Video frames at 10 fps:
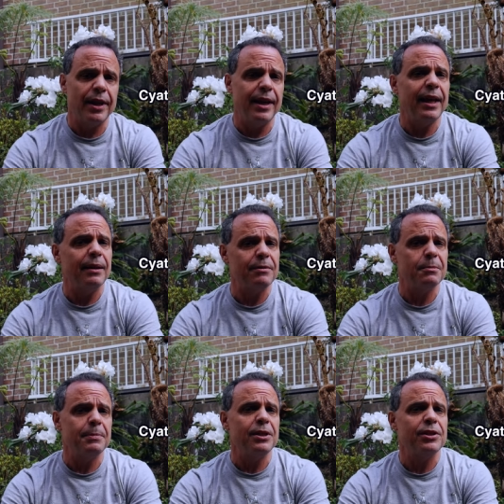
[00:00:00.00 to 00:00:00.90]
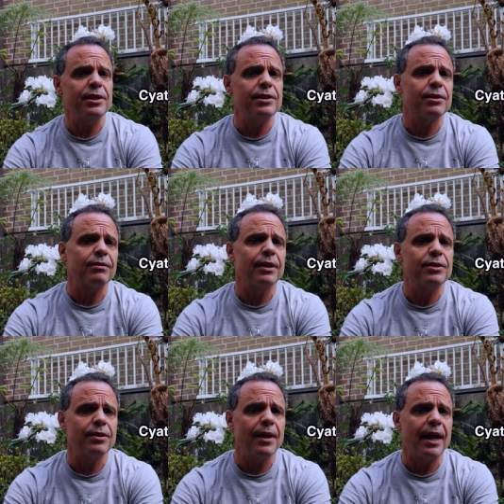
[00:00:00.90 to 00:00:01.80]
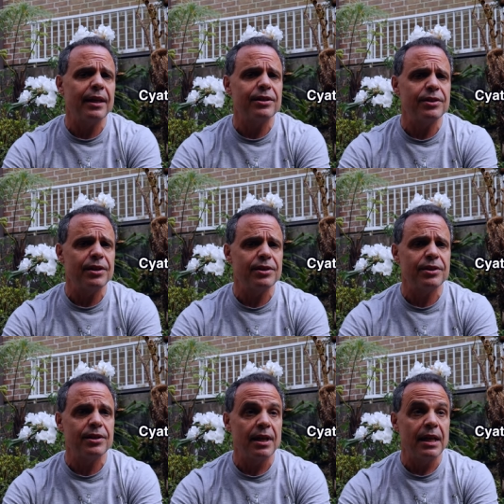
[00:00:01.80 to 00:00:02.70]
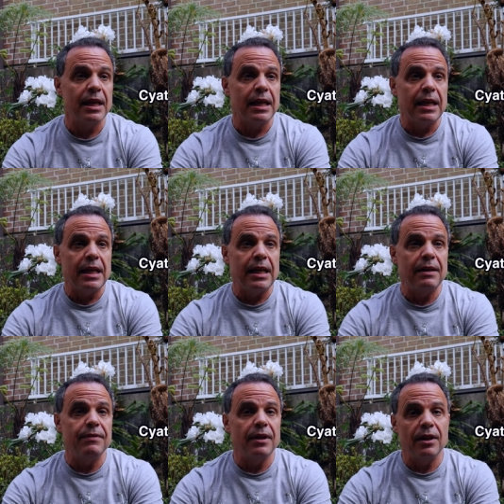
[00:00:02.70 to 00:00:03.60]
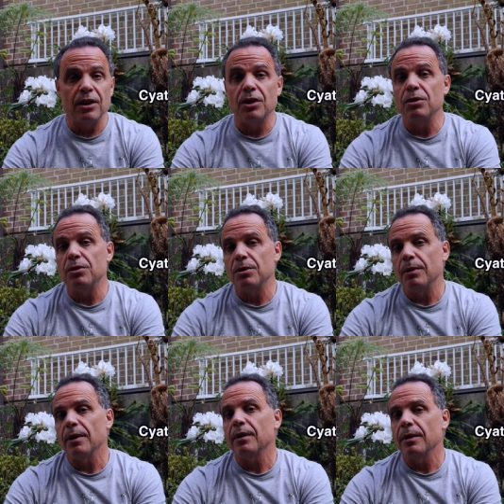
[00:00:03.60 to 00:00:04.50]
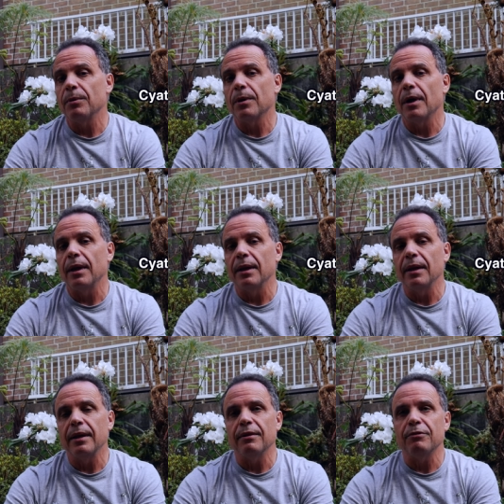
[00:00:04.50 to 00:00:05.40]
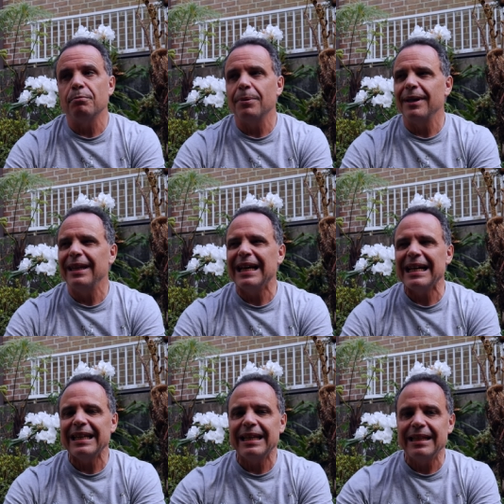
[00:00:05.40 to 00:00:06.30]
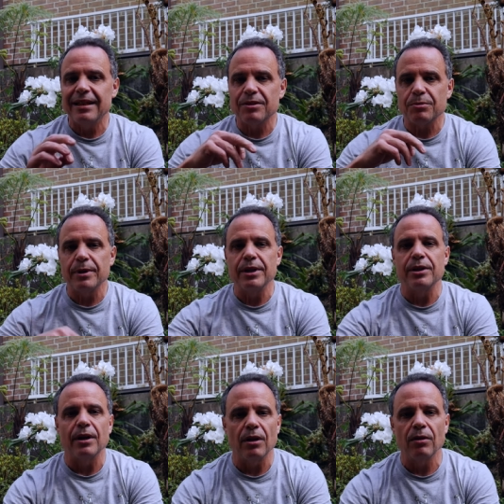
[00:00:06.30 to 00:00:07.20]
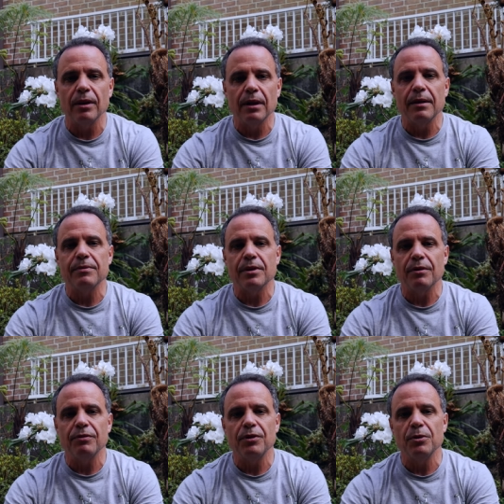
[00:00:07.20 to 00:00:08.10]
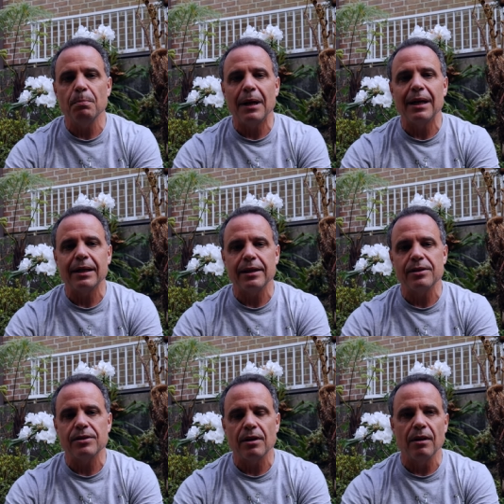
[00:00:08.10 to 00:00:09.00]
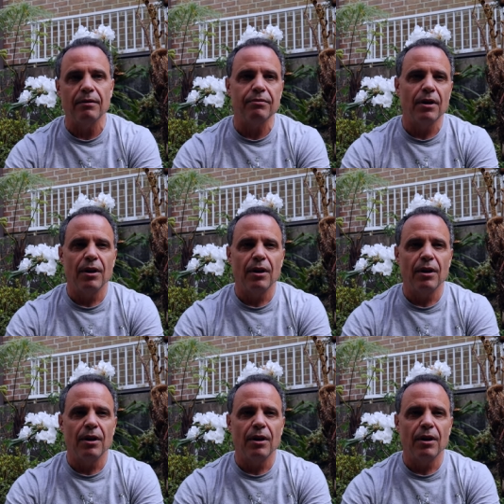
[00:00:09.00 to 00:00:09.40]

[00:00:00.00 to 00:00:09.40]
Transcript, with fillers: a native species, all right? So that exists even in the Kyushu area where I live, but not in this region. It only lives in a few pockets of